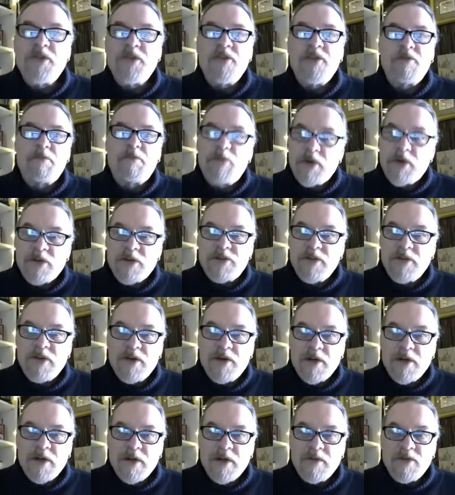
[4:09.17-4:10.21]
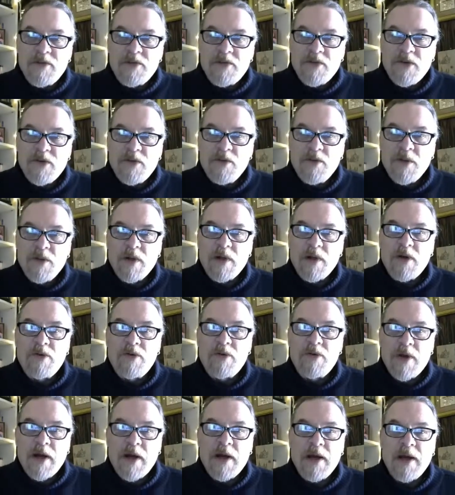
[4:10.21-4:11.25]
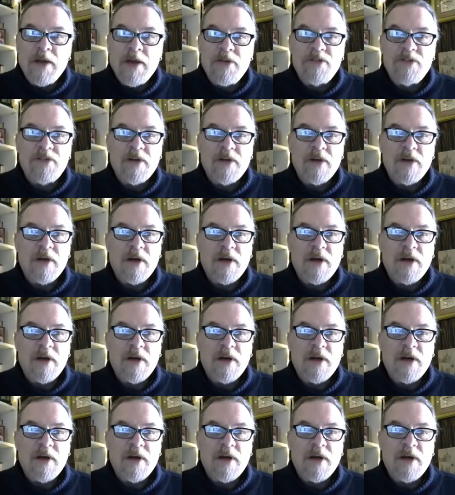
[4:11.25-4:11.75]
these birth narratives will arise